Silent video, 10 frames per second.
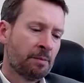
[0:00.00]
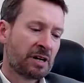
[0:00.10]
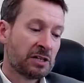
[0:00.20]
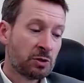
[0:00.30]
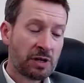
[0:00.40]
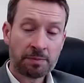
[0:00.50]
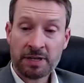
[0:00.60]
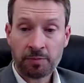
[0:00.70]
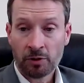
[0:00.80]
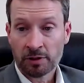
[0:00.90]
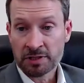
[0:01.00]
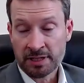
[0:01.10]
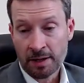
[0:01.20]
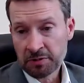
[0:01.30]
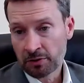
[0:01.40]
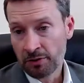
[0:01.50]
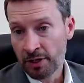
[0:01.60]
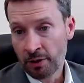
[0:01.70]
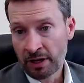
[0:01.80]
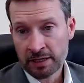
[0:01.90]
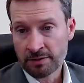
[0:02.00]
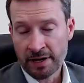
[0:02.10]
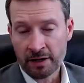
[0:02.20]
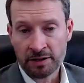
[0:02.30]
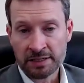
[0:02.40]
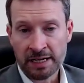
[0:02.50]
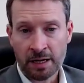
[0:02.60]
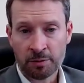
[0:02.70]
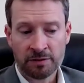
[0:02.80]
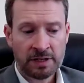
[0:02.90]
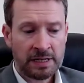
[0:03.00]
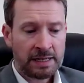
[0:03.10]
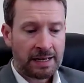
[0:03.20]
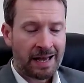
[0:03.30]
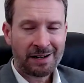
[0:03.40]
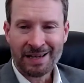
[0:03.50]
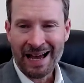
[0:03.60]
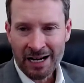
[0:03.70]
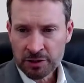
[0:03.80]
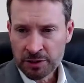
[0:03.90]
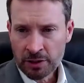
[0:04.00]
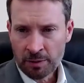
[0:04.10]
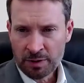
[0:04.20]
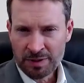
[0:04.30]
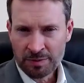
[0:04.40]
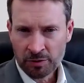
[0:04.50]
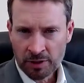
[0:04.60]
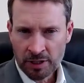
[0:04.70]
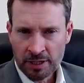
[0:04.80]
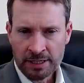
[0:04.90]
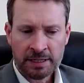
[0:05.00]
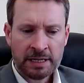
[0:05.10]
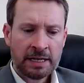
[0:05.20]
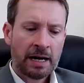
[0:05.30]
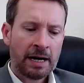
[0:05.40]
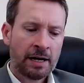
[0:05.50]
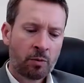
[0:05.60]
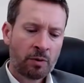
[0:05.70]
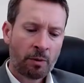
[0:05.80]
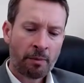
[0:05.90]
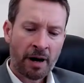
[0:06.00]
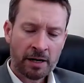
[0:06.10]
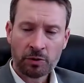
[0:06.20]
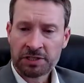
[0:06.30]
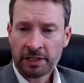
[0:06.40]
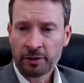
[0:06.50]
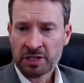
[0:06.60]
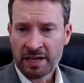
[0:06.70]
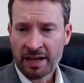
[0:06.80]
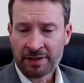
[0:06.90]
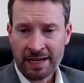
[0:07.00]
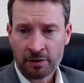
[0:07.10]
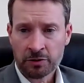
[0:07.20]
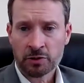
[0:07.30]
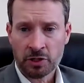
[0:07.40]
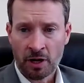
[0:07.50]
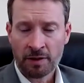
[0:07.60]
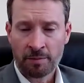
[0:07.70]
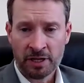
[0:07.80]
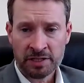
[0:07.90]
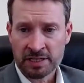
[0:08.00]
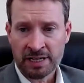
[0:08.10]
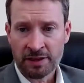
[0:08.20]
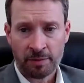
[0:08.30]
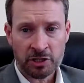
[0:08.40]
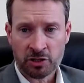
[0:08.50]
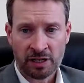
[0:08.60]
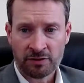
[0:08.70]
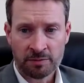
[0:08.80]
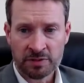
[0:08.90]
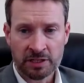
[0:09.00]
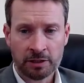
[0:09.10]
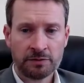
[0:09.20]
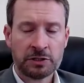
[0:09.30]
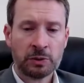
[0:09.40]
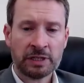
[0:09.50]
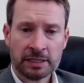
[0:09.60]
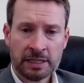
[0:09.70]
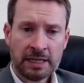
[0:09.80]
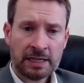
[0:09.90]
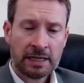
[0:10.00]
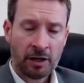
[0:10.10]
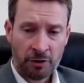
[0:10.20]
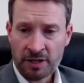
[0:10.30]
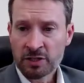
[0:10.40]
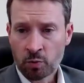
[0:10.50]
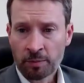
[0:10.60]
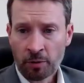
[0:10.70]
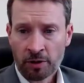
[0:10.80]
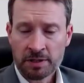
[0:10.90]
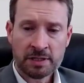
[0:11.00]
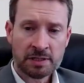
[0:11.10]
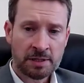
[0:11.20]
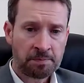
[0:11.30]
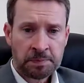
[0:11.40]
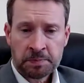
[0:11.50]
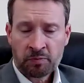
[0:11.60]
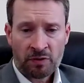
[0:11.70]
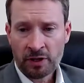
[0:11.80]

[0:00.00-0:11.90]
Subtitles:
But I do think people are skeptical, though. I hear that all the time of, how do you actually know how many people are on? What WMATA will tell you is they have counters on the bus. It's not the bus driver themselves doing it, although that is one part of the system.